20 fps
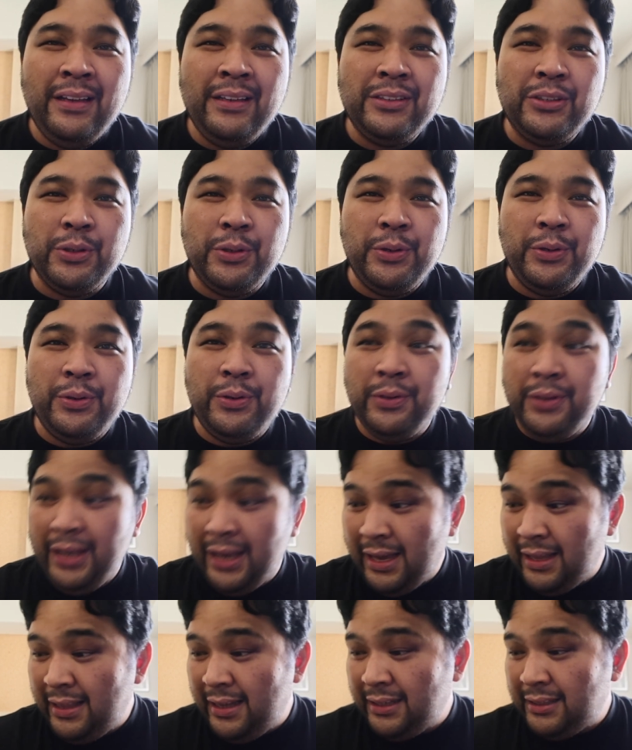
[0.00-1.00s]
So
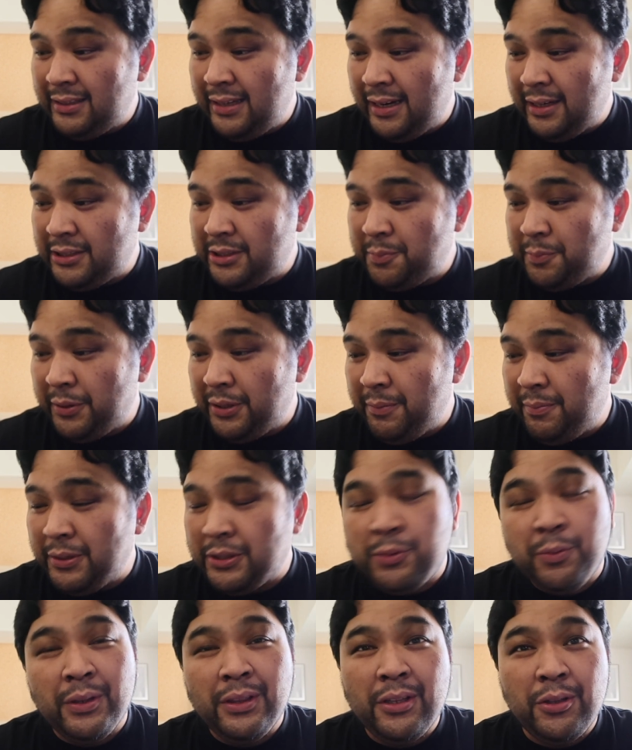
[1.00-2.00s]
yeah, that's pretty
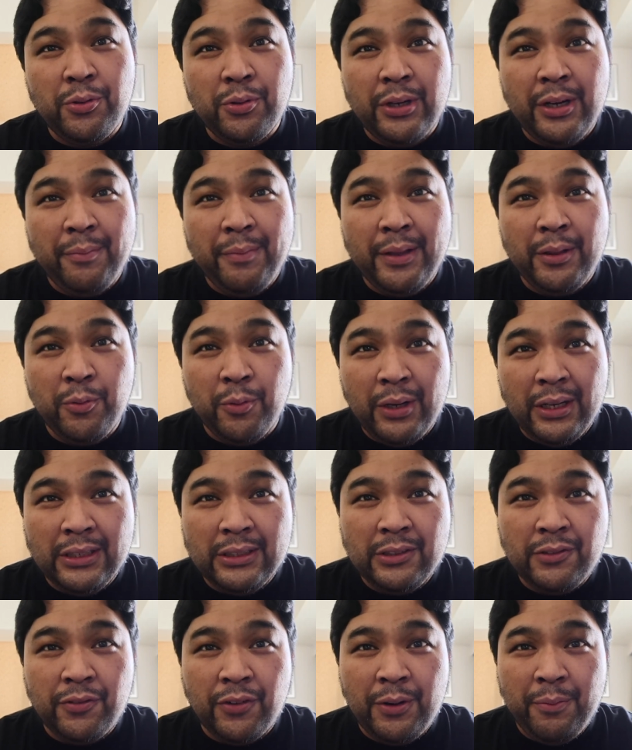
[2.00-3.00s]
much what the tournament
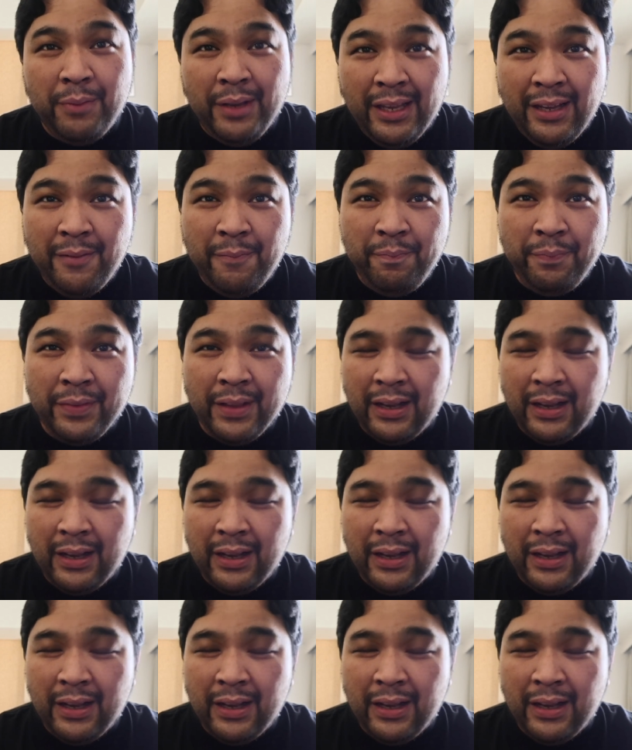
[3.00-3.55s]
was for me.